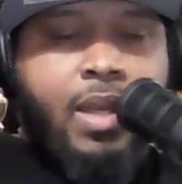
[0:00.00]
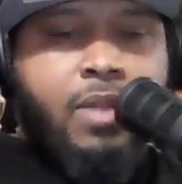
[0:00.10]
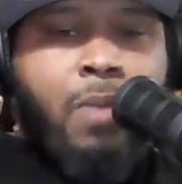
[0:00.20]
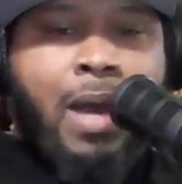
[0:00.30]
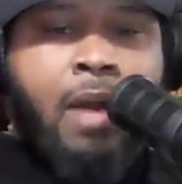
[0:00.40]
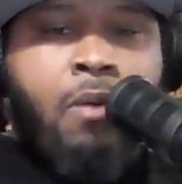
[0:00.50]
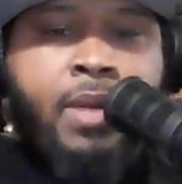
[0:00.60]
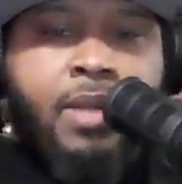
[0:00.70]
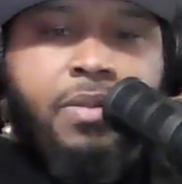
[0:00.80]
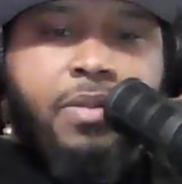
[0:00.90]
that's why I
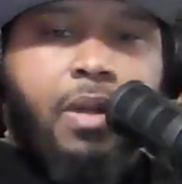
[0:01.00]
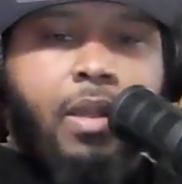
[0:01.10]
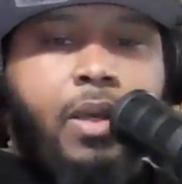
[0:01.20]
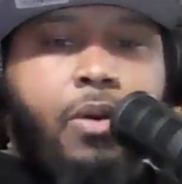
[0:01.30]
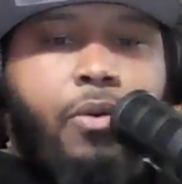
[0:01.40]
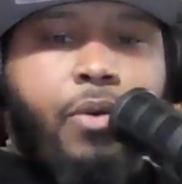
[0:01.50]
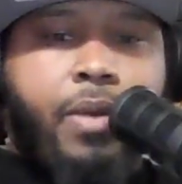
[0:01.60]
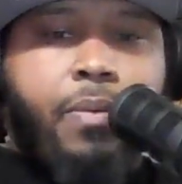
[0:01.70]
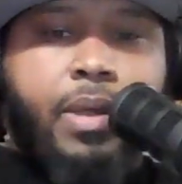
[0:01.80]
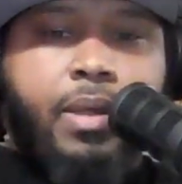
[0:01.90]
don't necessarily
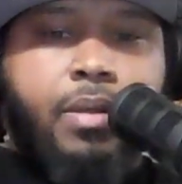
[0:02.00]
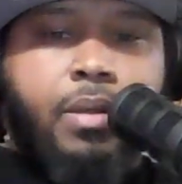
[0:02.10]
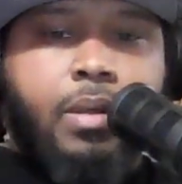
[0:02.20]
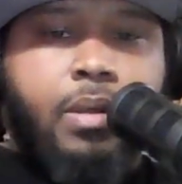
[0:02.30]
agree with